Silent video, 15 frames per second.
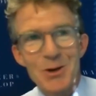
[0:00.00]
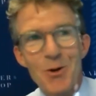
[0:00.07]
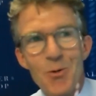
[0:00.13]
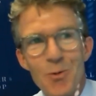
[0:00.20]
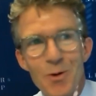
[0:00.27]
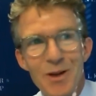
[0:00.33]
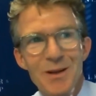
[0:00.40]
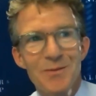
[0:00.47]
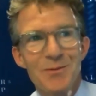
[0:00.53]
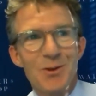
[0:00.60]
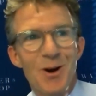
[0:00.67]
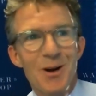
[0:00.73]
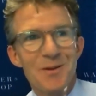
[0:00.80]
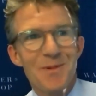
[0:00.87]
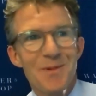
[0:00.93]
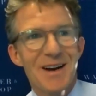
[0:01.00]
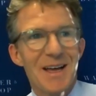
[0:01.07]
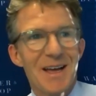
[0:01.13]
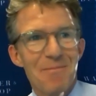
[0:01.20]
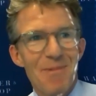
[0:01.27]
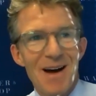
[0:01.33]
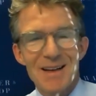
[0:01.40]
So we talked about a
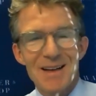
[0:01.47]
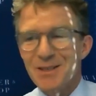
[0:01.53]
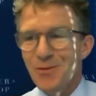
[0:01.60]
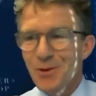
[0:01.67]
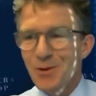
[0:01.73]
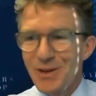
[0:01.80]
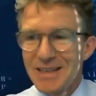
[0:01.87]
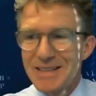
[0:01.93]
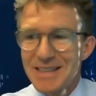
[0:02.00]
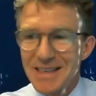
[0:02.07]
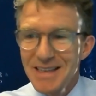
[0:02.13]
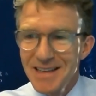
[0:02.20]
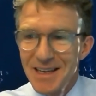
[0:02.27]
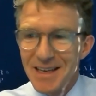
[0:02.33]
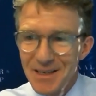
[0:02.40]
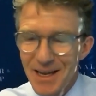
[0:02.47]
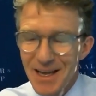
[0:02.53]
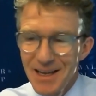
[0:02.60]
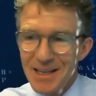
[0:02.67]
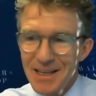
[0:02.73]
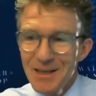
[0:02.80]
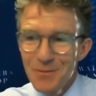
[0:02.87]
net positive when you get to
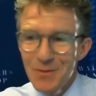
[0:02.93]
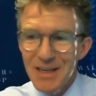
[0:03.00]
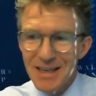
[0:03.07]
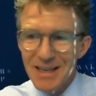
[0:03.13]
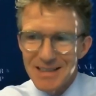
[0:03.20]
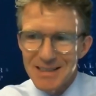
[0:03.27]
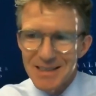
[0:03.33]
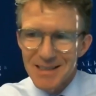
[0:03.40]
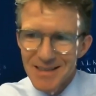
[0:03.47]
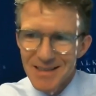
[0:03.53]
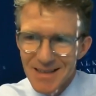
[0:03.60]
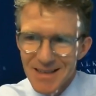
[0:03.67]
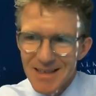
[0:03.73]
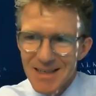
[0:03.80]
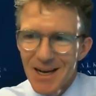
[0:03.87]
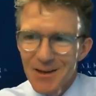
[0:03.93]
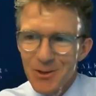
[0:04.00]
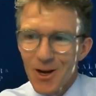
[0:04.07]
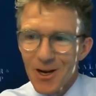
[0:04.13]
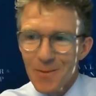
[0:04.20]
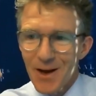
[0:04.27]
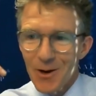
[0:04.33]
EVs. Now talk